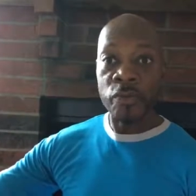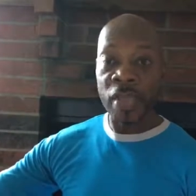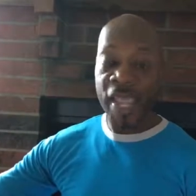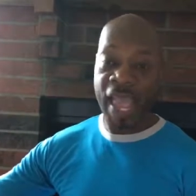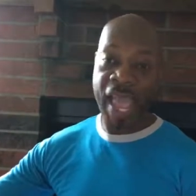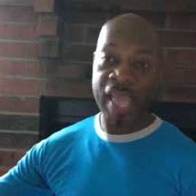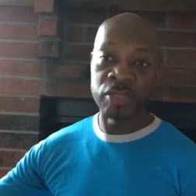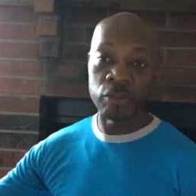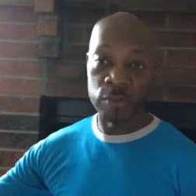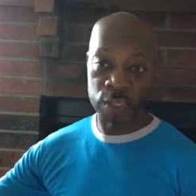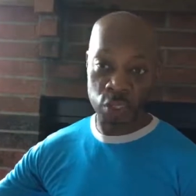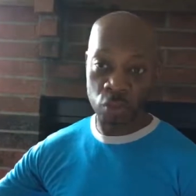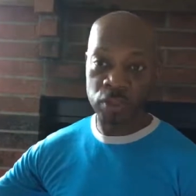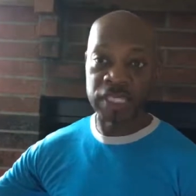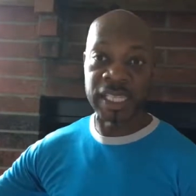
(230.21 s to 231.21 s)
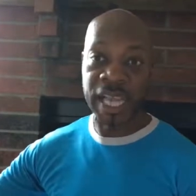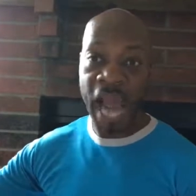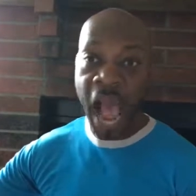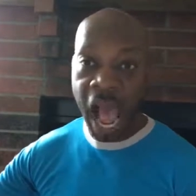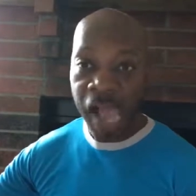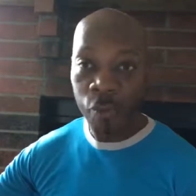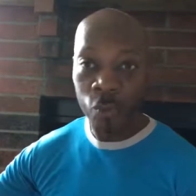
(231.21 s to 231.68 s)
they had the results that
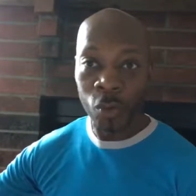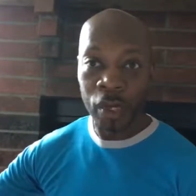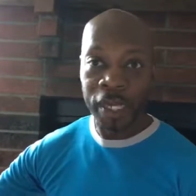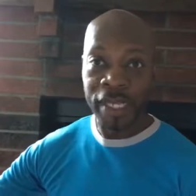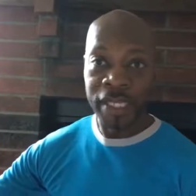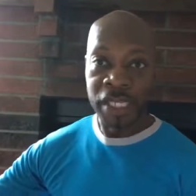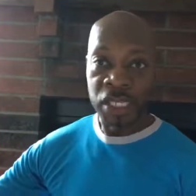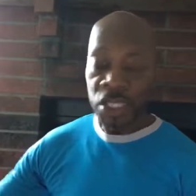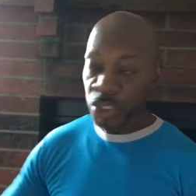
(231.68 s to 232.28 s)
I wanted.